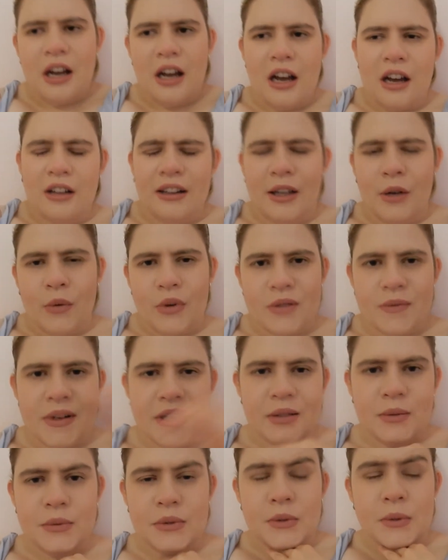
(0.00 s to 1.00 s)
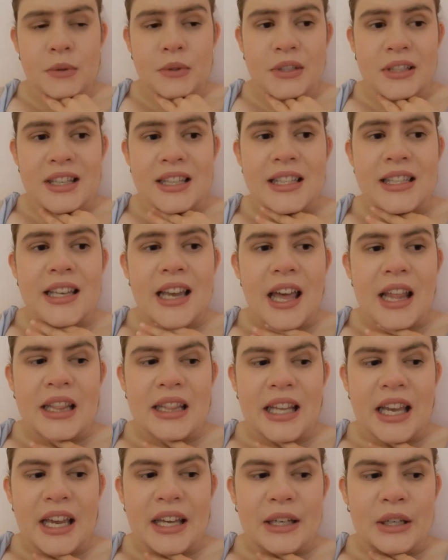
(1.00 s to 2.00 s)
like watch my subscriptions,
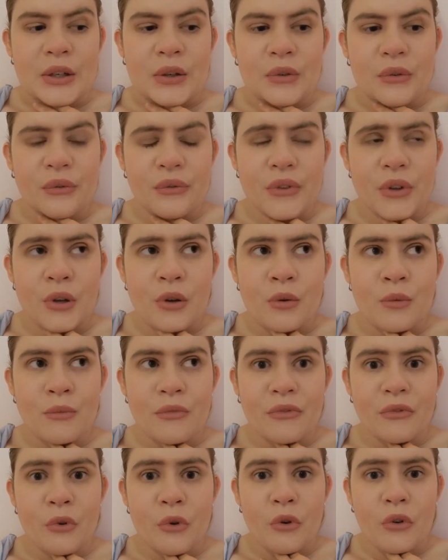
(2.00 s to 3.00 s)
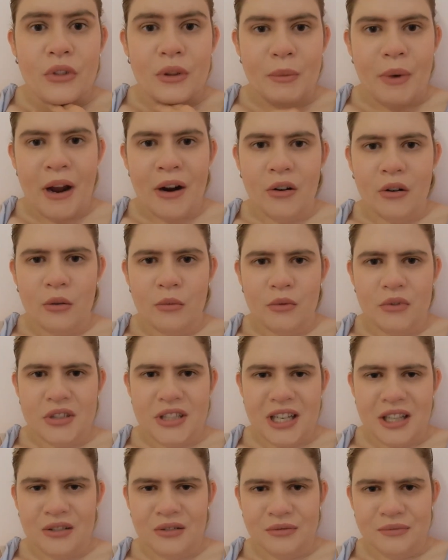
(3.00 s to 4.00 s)
and then film for the Paranormal
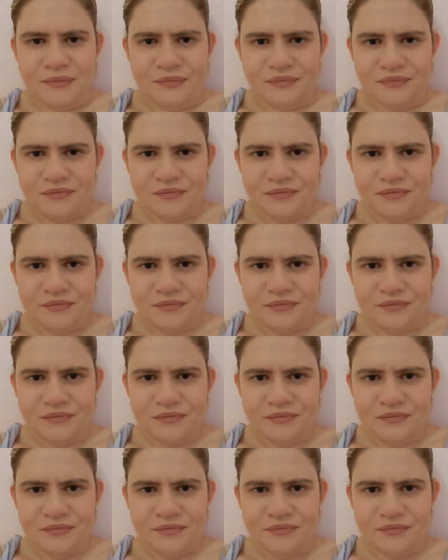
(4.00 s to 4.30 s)
Channel.